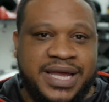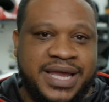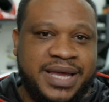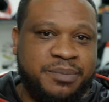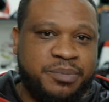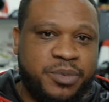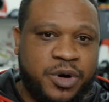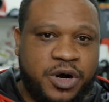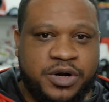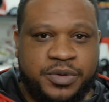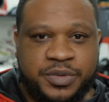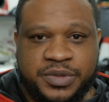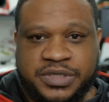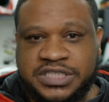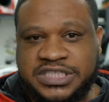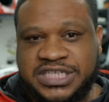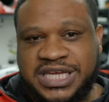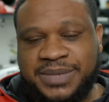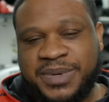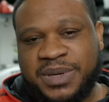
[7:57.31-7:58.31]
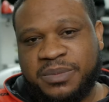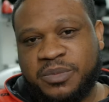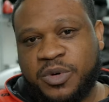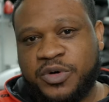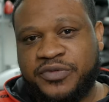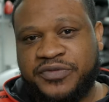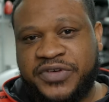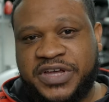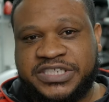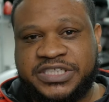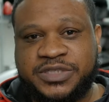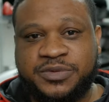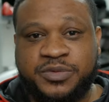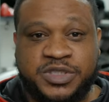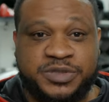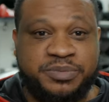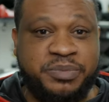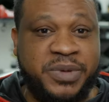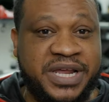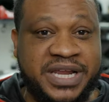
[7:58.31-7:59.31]
and partner with the team at Motivation,
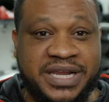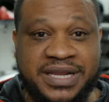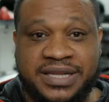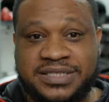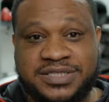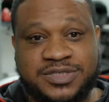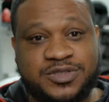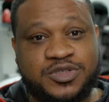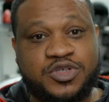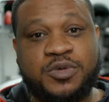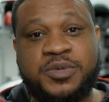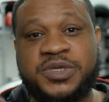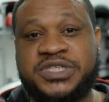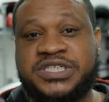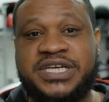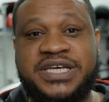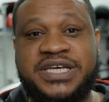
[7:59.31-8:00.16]
which made it so much